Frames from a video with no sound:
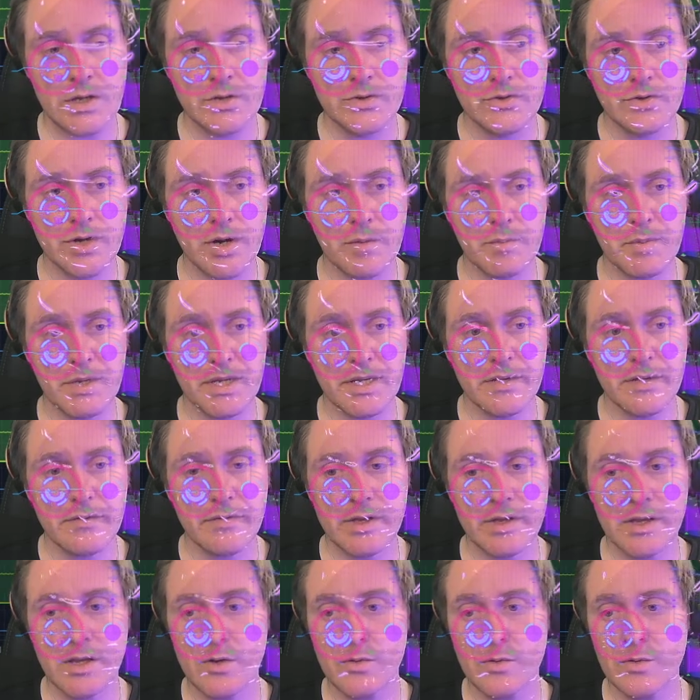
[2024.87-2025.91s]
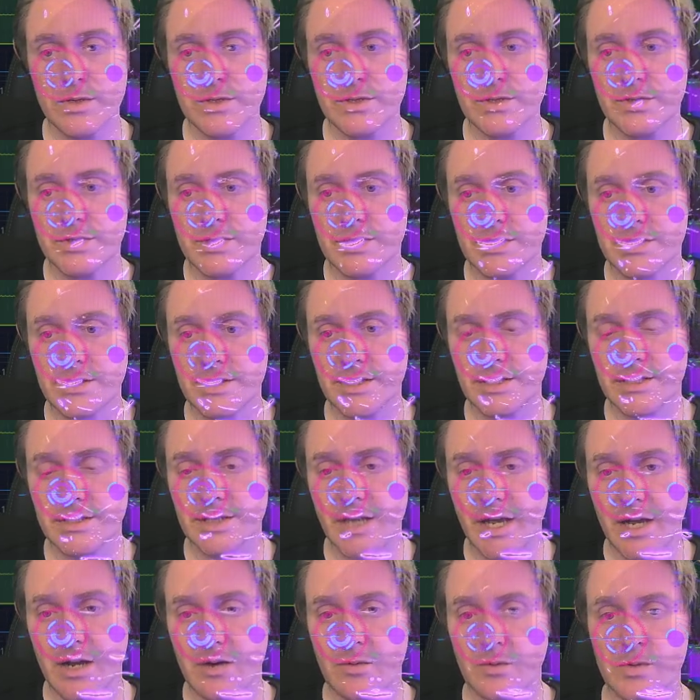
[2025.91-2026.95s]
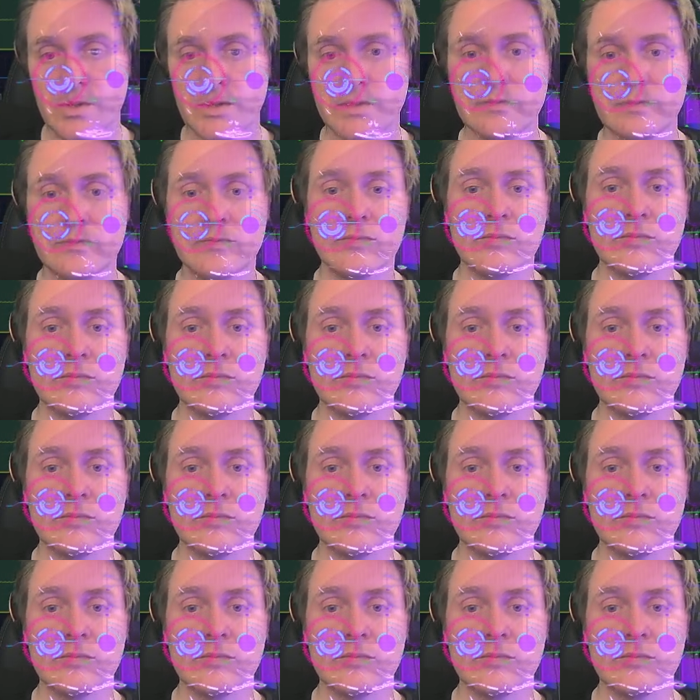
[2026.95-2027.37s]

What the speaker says: dropping even lower to the 6 hour.